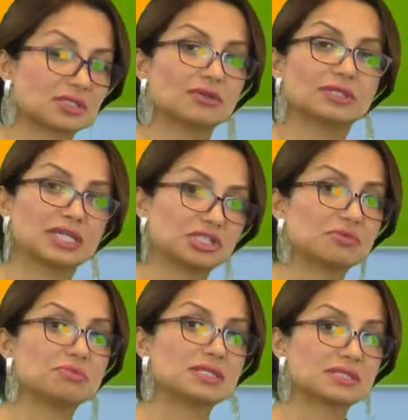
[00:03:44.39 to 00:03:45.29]

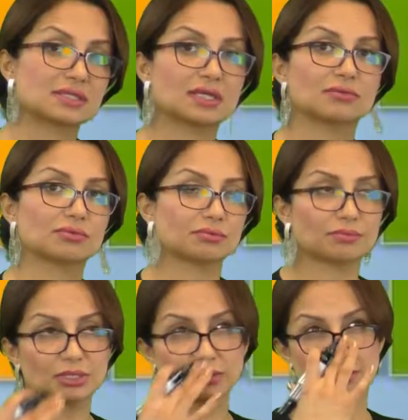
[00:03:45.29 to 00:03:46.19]
Collocation means uh,
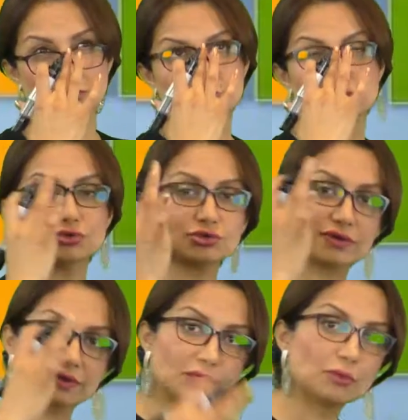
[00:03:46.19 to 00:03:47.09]
uh, two to
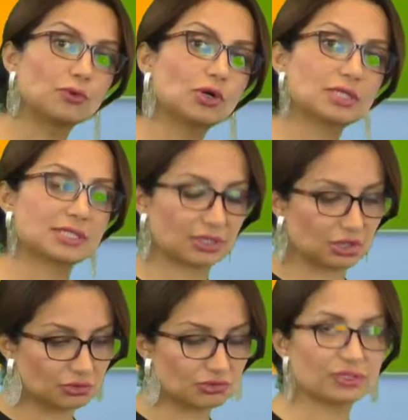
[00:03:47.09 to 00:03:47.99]
three words that
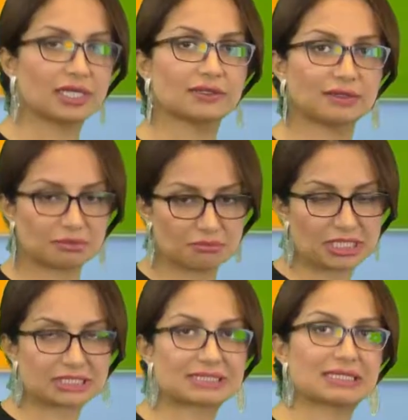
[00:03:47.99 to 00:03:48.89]
go together and
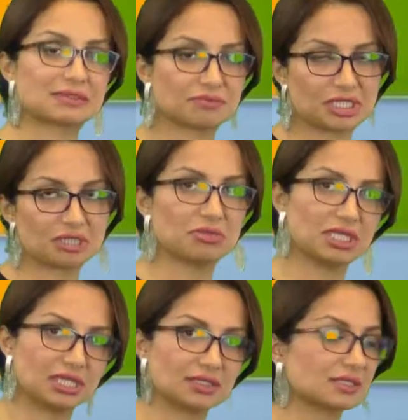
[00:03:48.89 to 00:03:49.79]
make sense, make
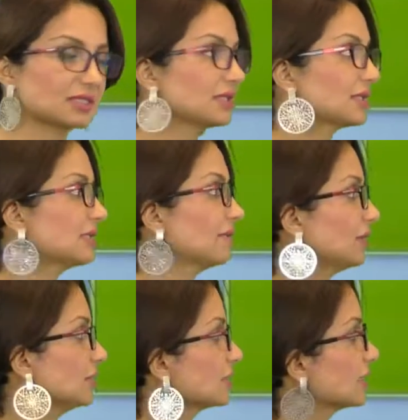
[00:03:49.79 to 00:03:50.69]
meaning in, this, in the given
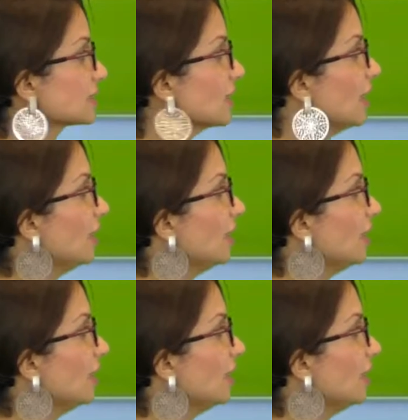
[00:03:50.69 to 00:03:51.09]
context.